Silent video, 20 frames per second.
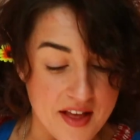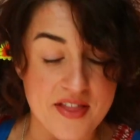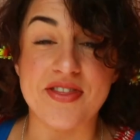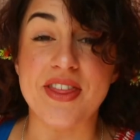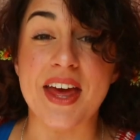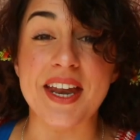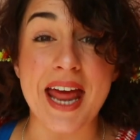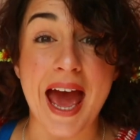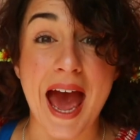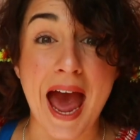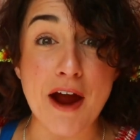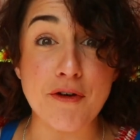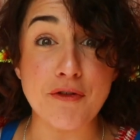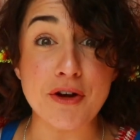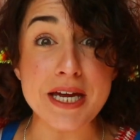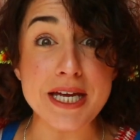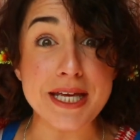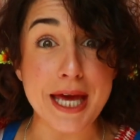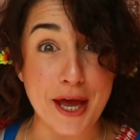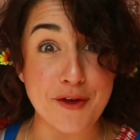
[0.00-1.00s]
Then
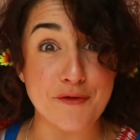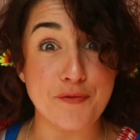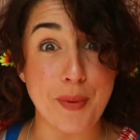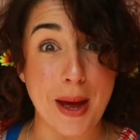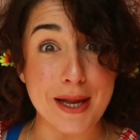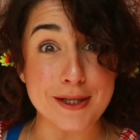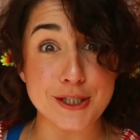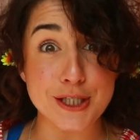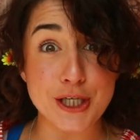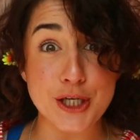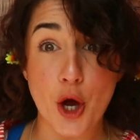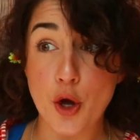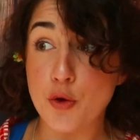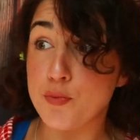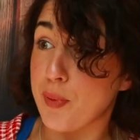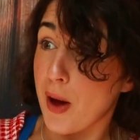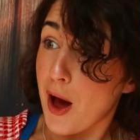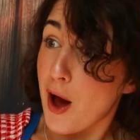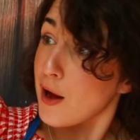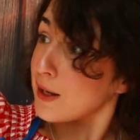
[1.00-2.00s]
Harry gave Betty
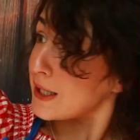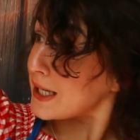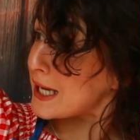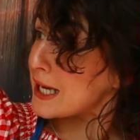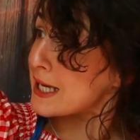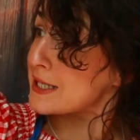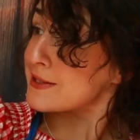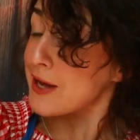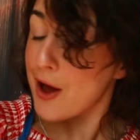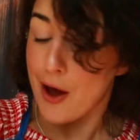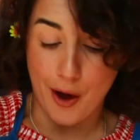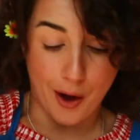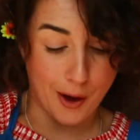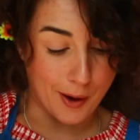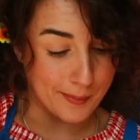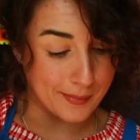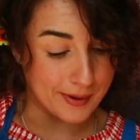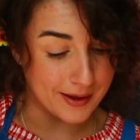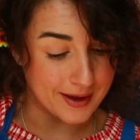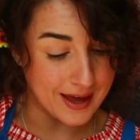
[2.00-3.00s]
O'Barley his
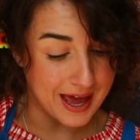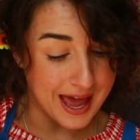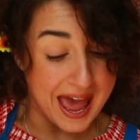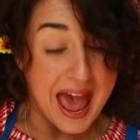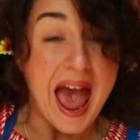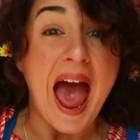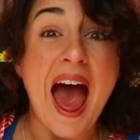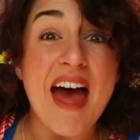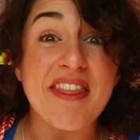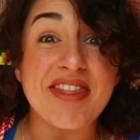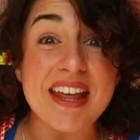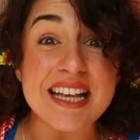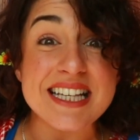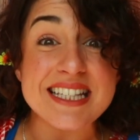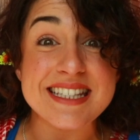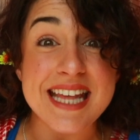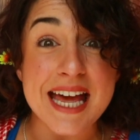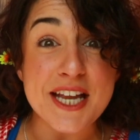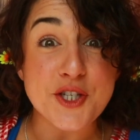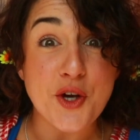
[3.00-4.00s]
arm, and they
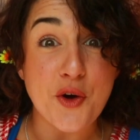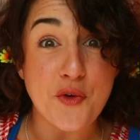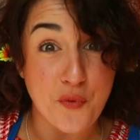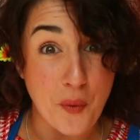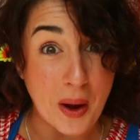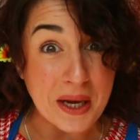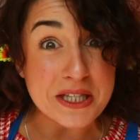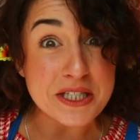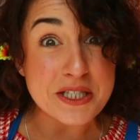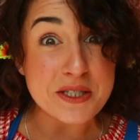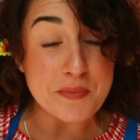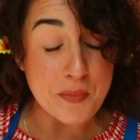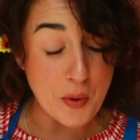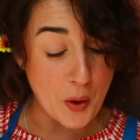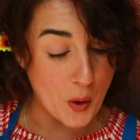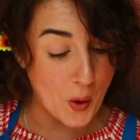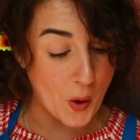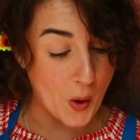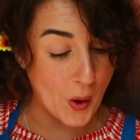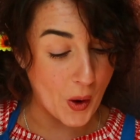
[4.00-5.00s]
set off once
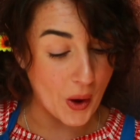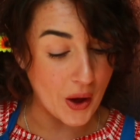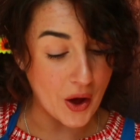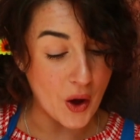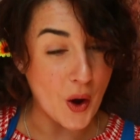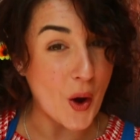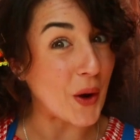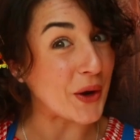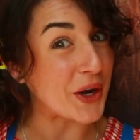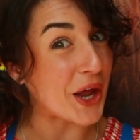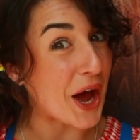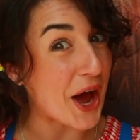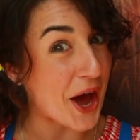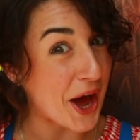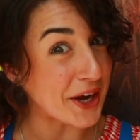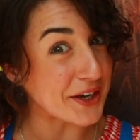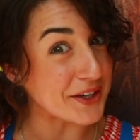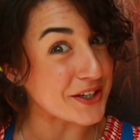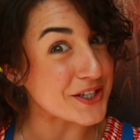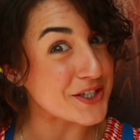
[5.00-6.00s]
more on a
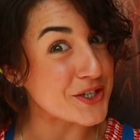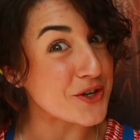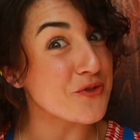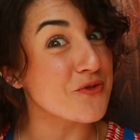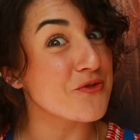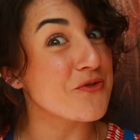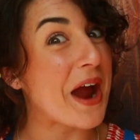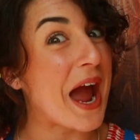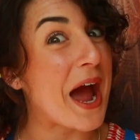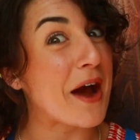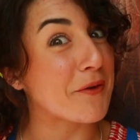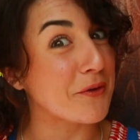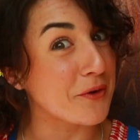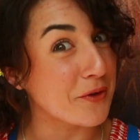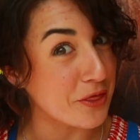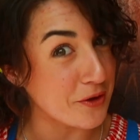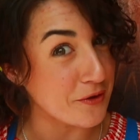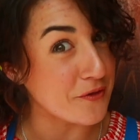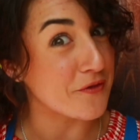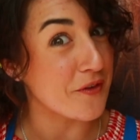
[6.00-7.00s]
hunt round
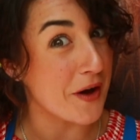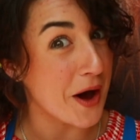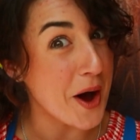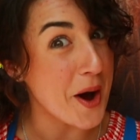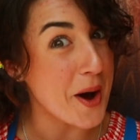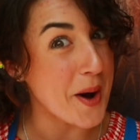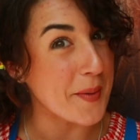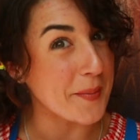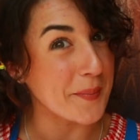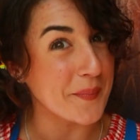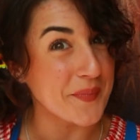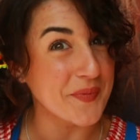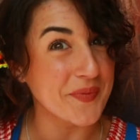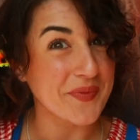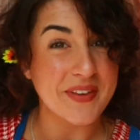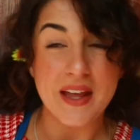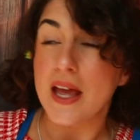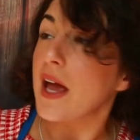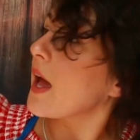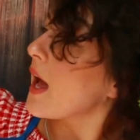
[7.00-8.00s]
the farm.
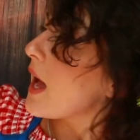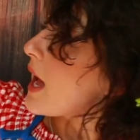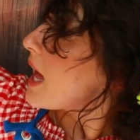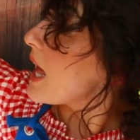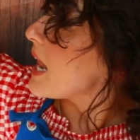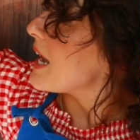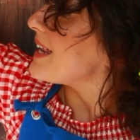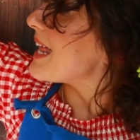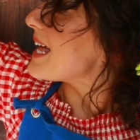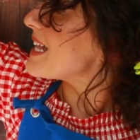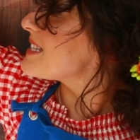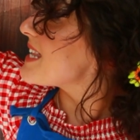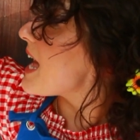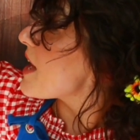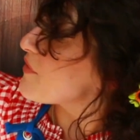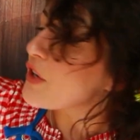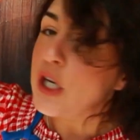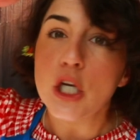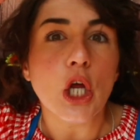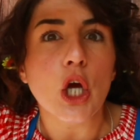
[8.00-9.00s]
Let's
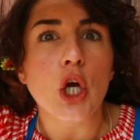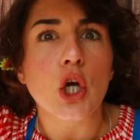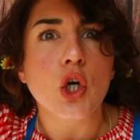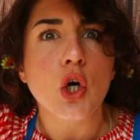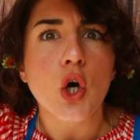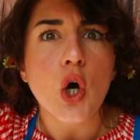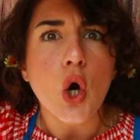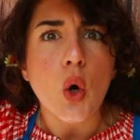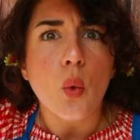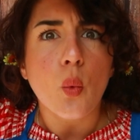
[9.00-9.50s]
have a look.